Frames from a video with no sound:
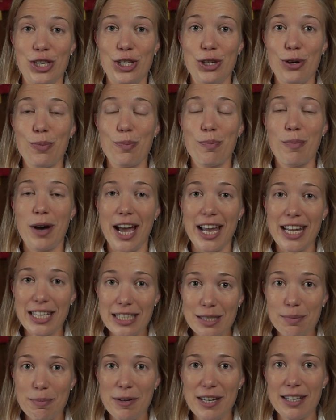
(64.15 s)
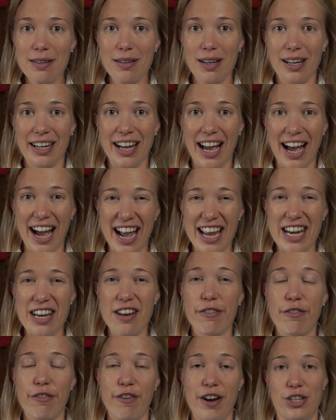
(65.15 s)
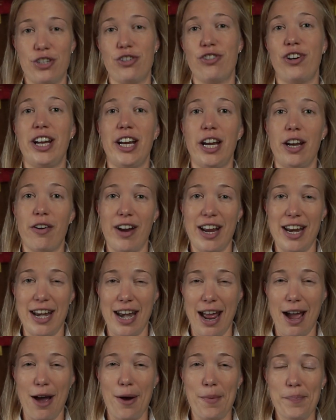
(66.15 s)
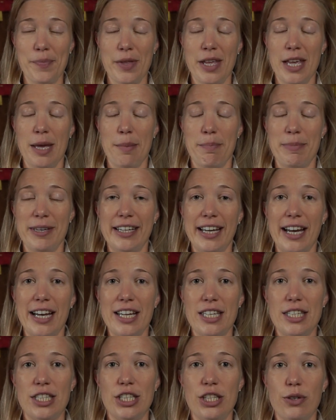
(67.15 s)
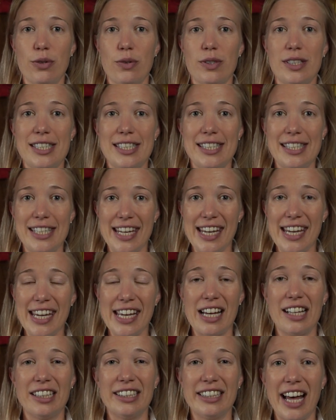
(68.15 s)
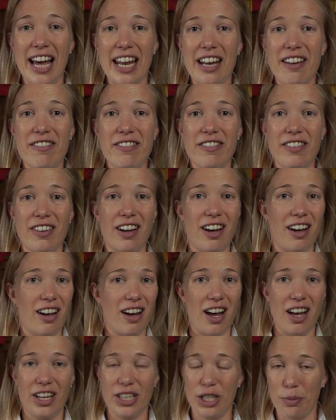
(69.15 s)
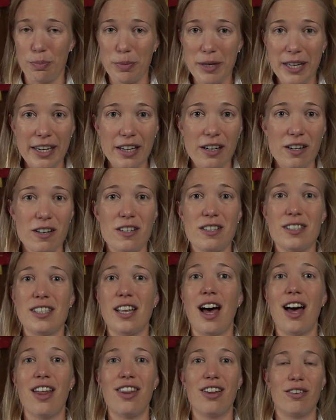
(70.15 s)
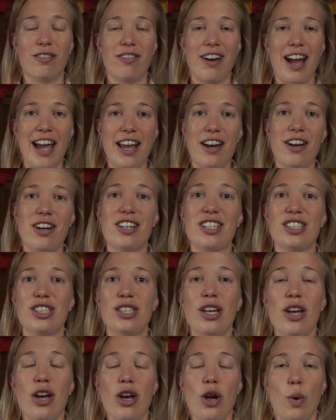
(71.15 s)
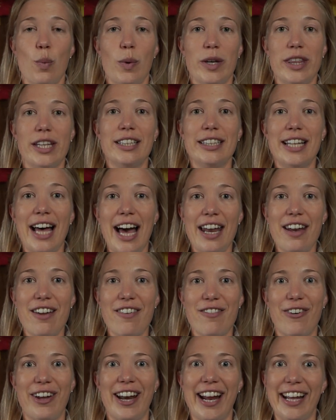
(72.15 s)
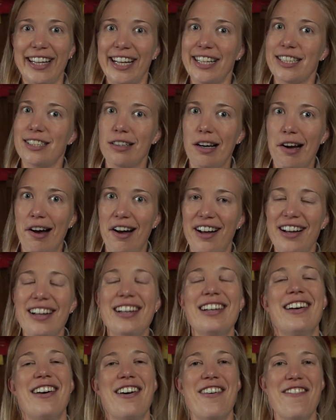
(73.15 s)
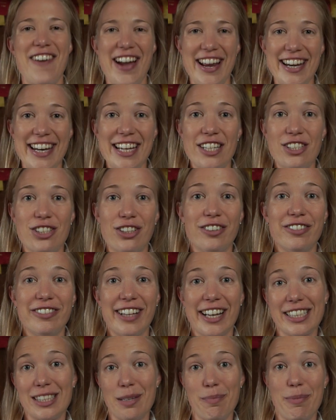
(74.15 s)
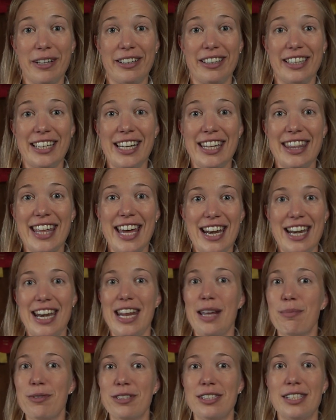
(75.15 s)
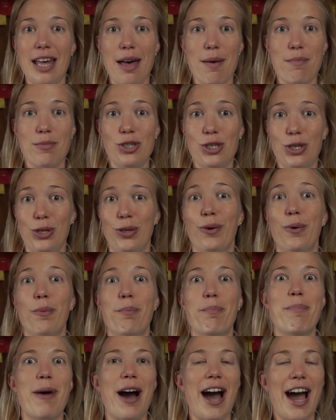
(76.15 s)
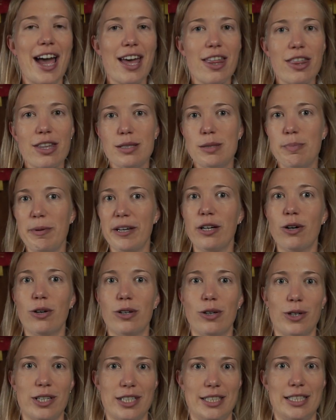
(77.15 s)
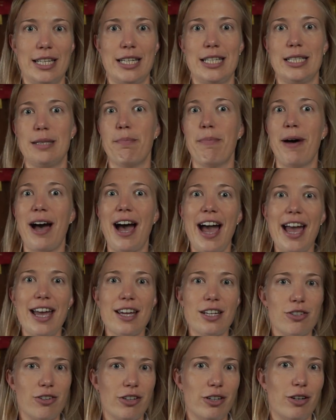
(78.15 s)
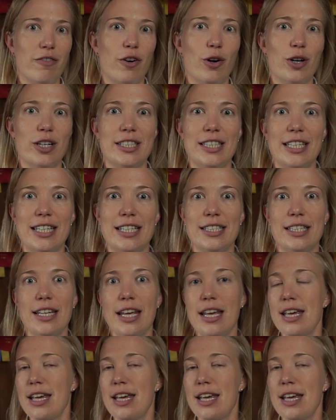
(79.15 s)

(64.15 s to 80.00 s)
you might be kind of frustrated right now because you see a lot of your peers, other riders, with a lot of what I like to call financial flexibility that enables them to buy those big horses, buy a string of horses,